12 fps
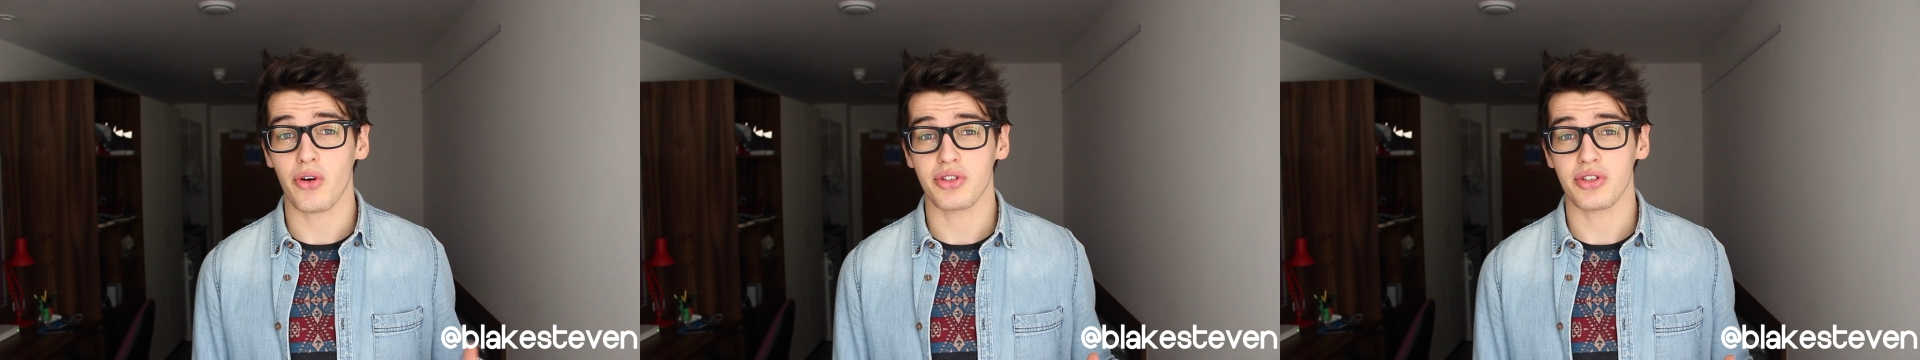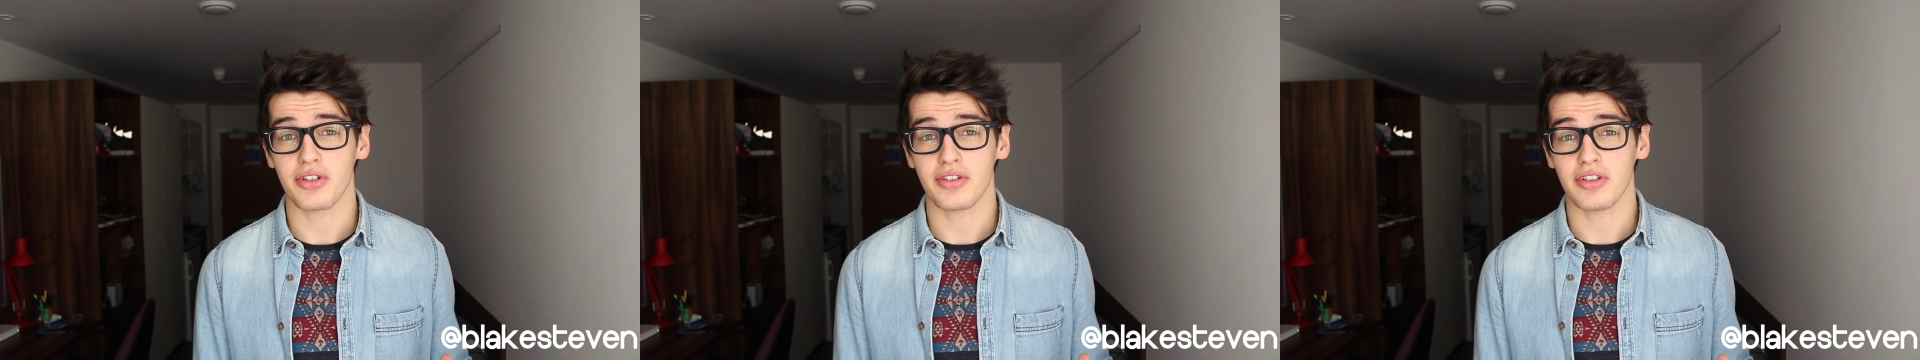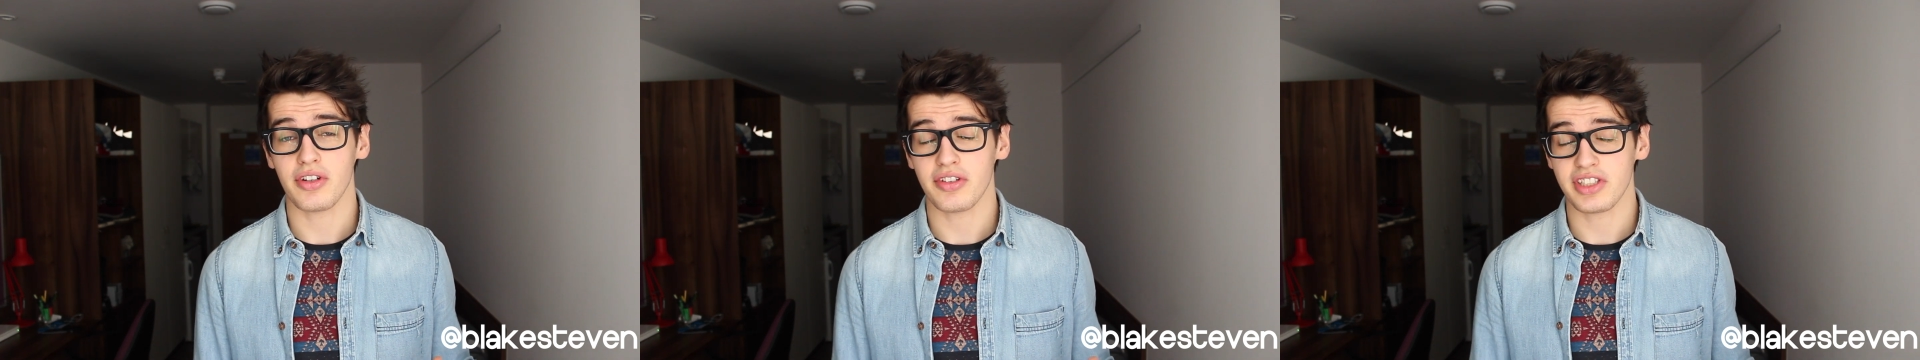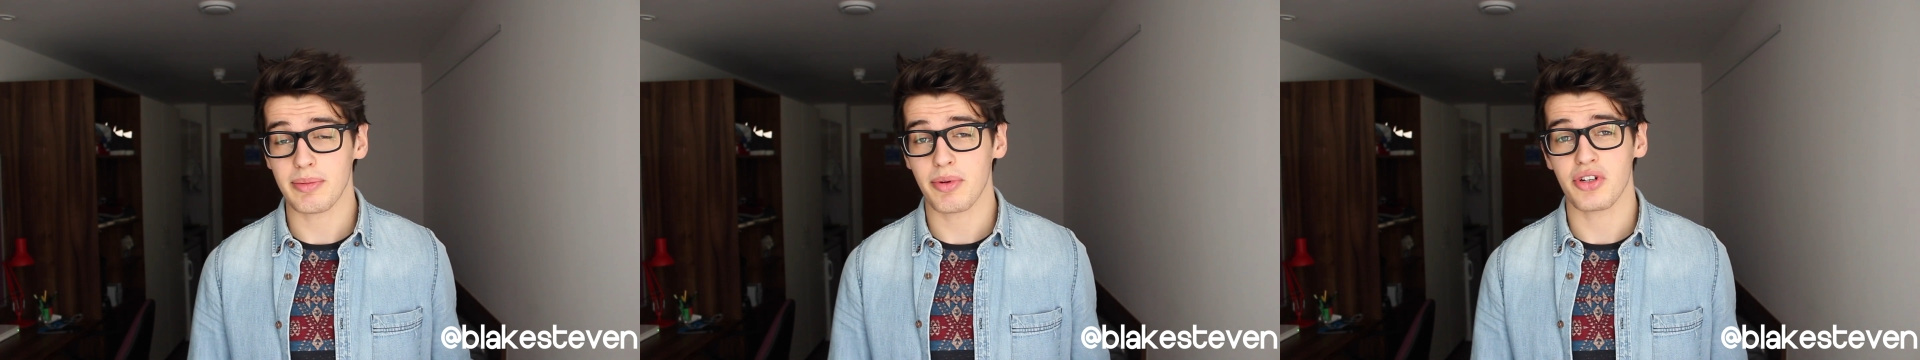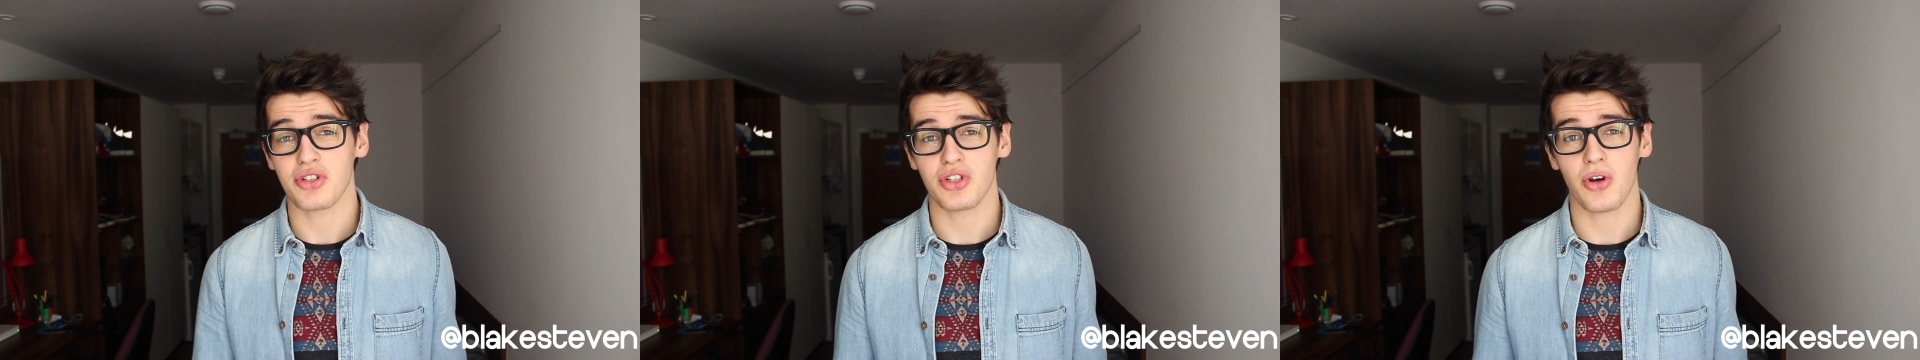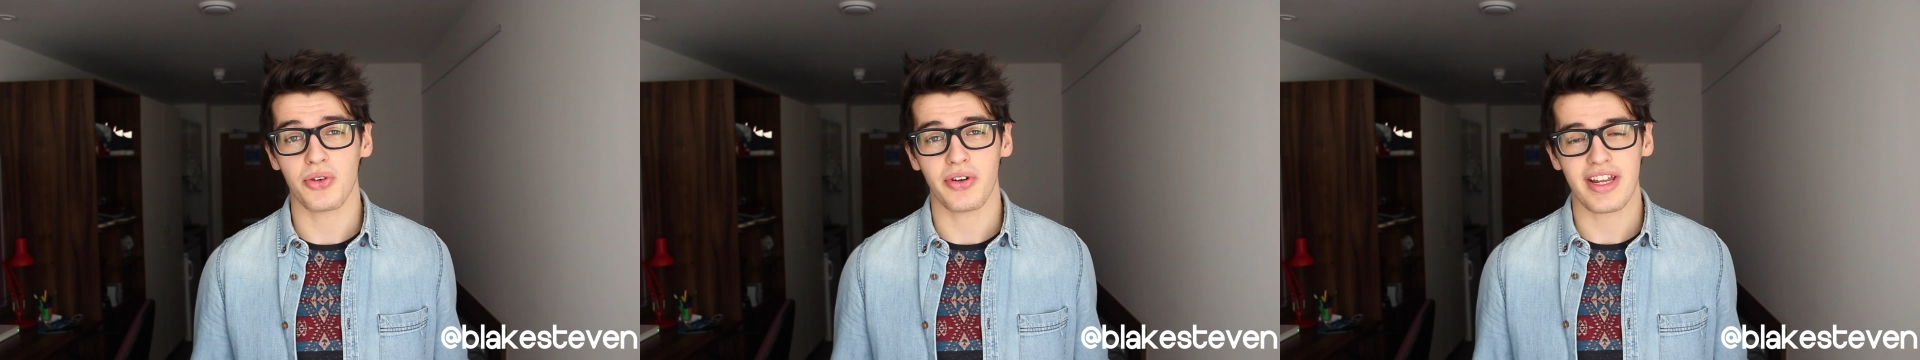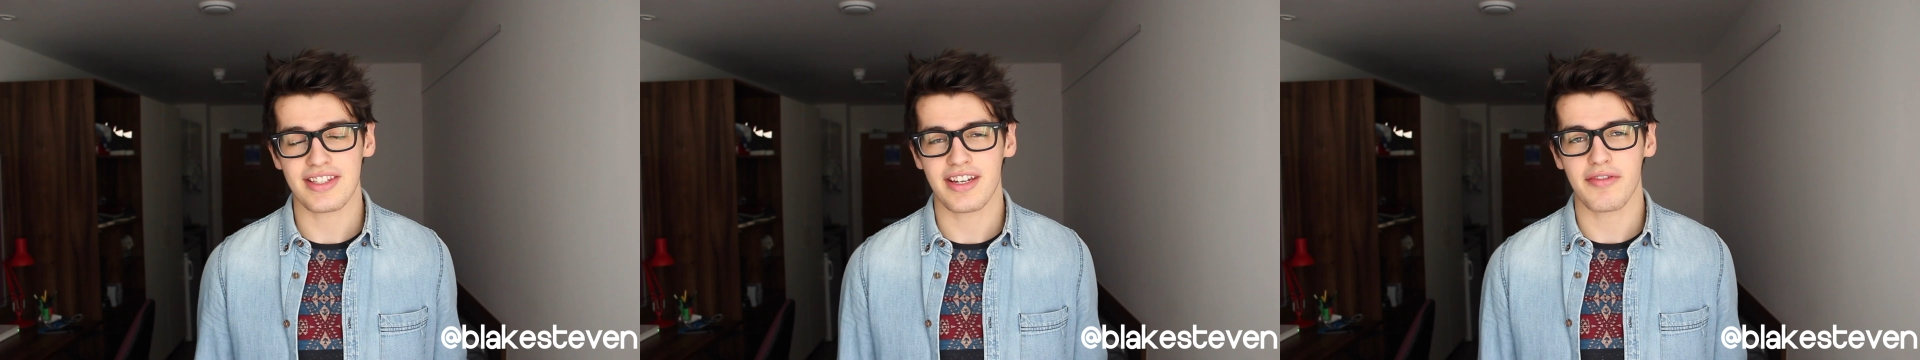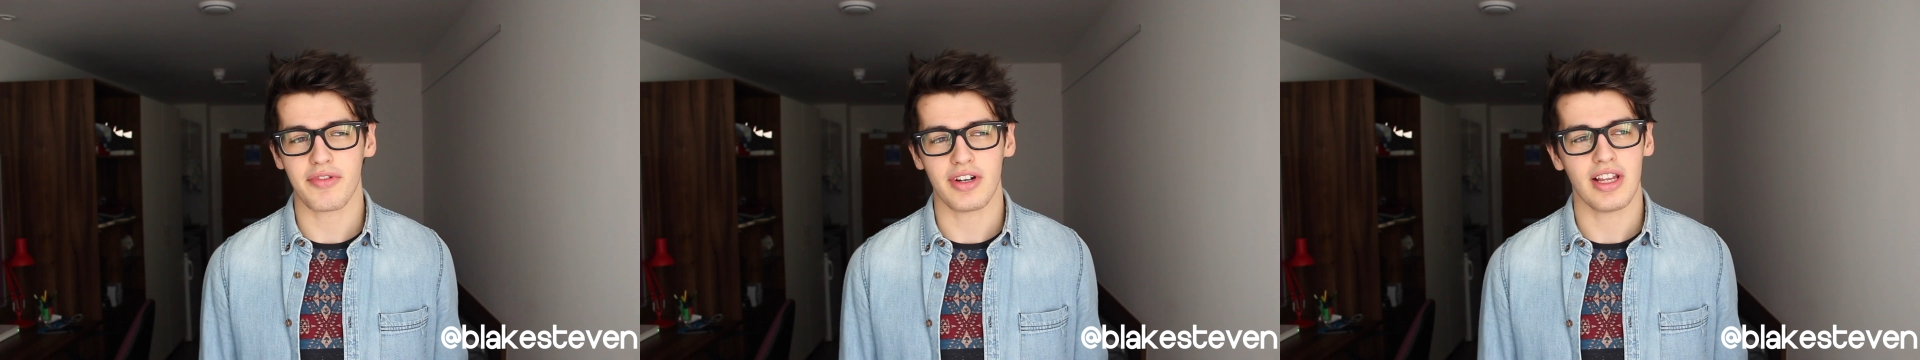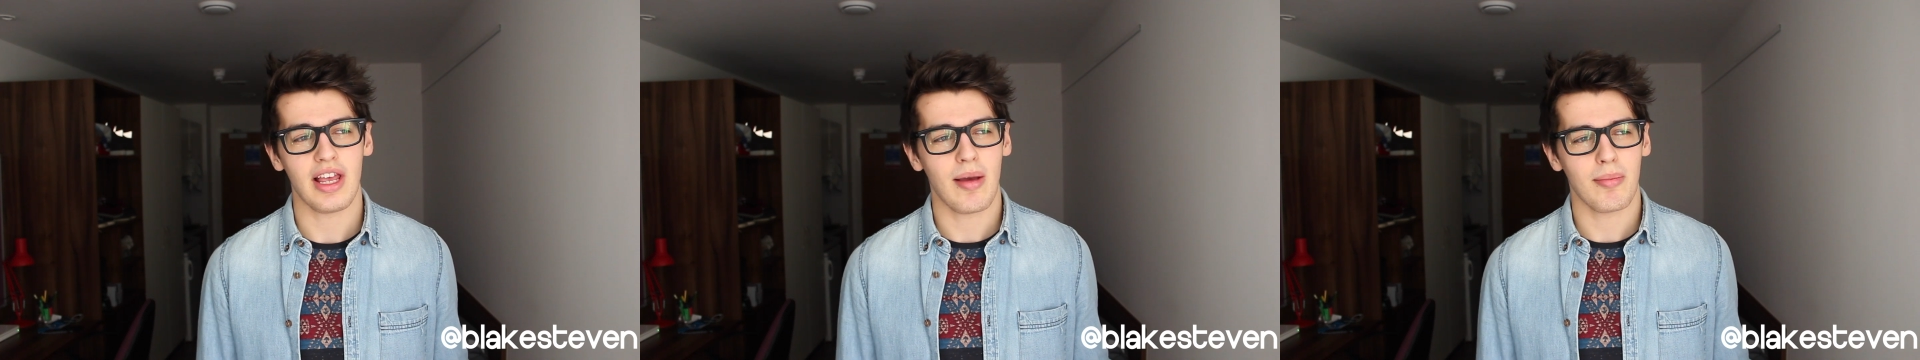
asleep on your shoulder, that's different.